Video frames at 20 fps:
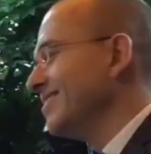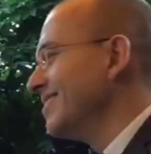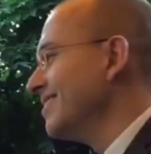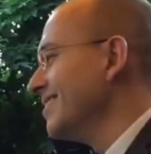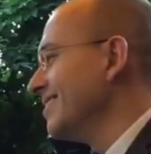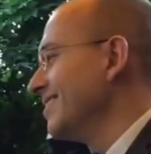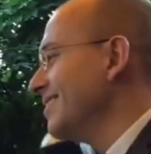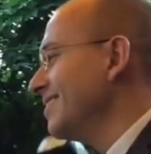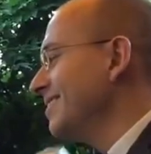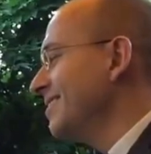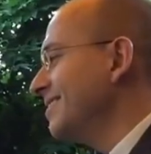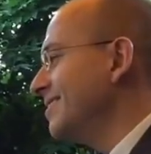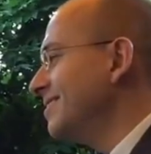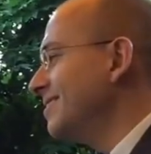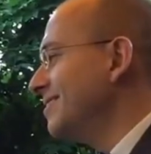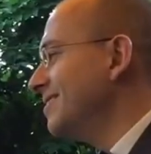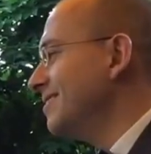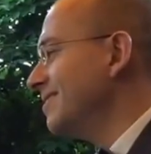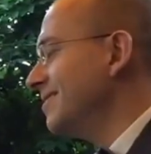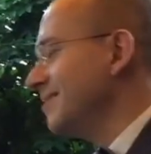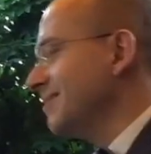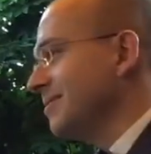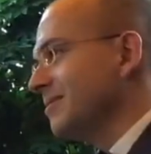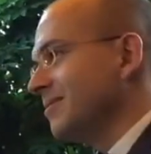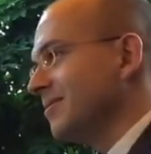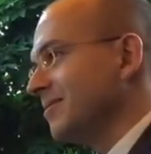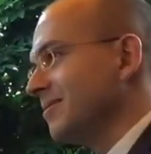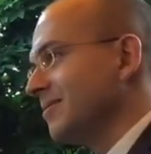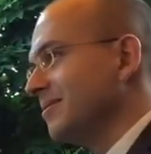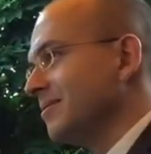
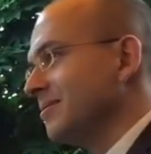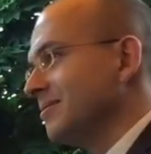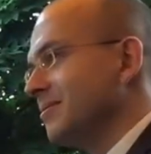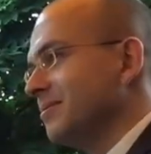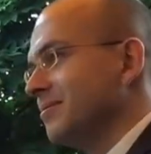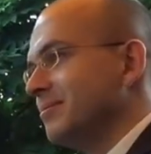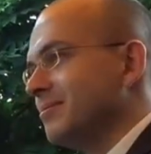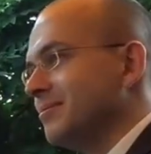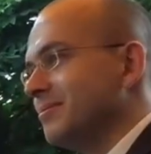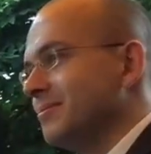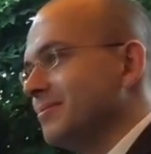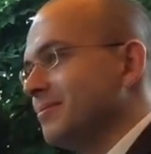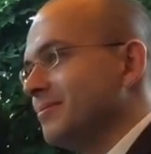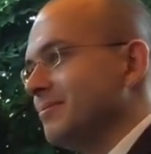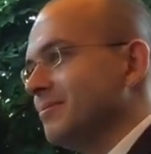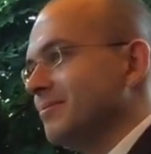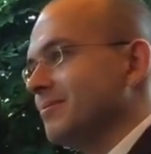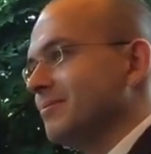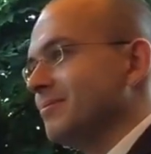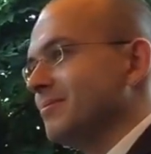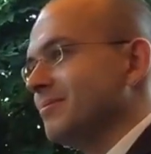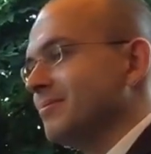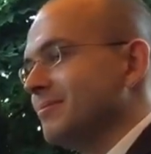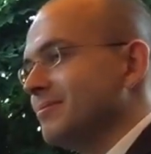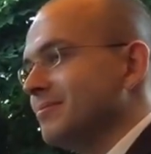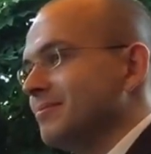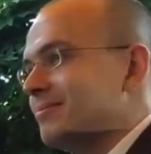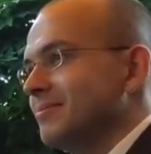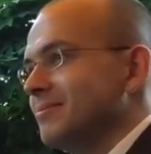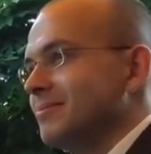
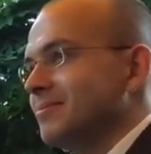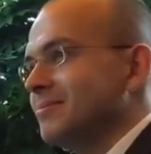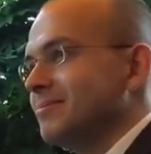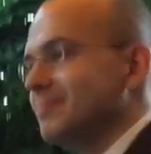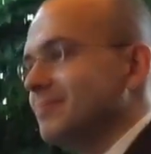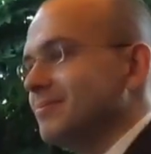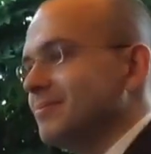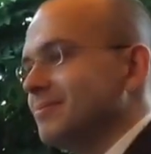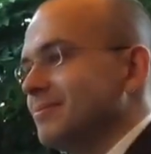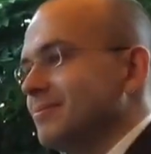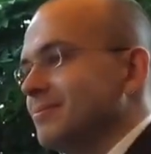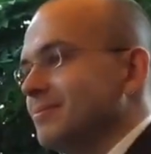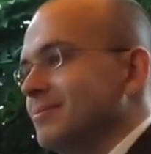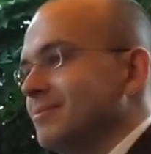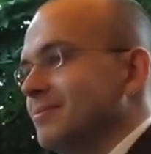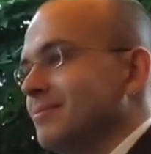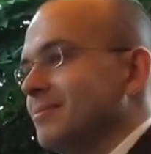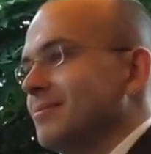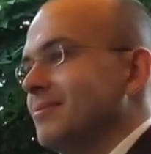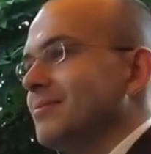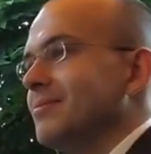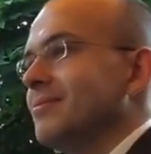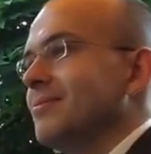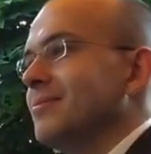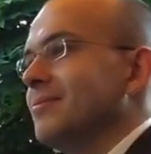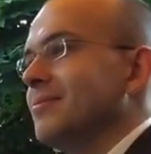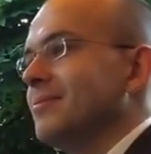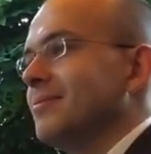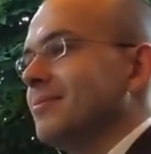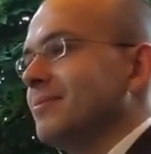
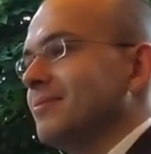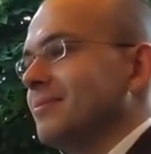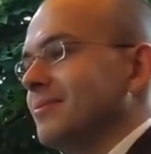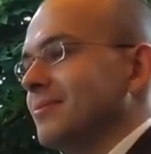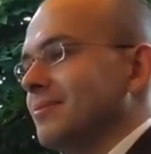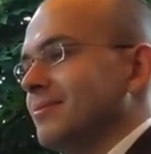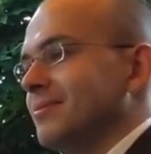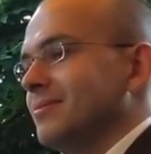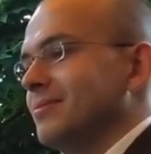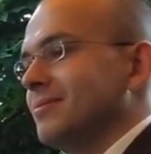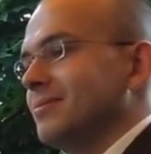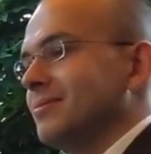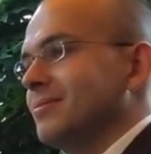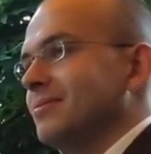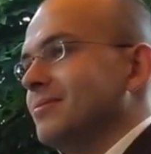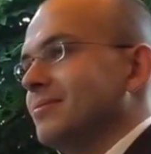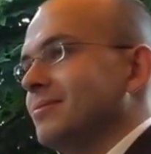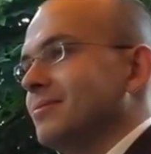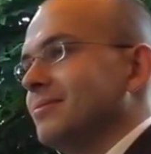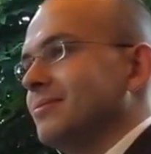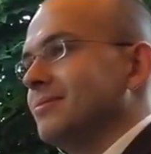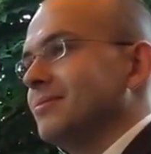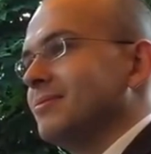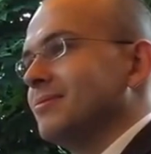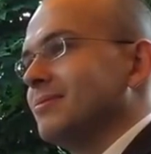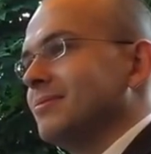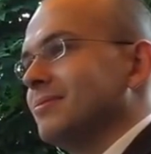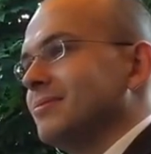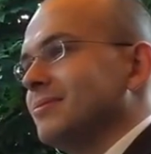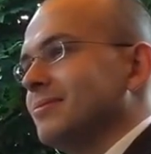This person isn't speaking.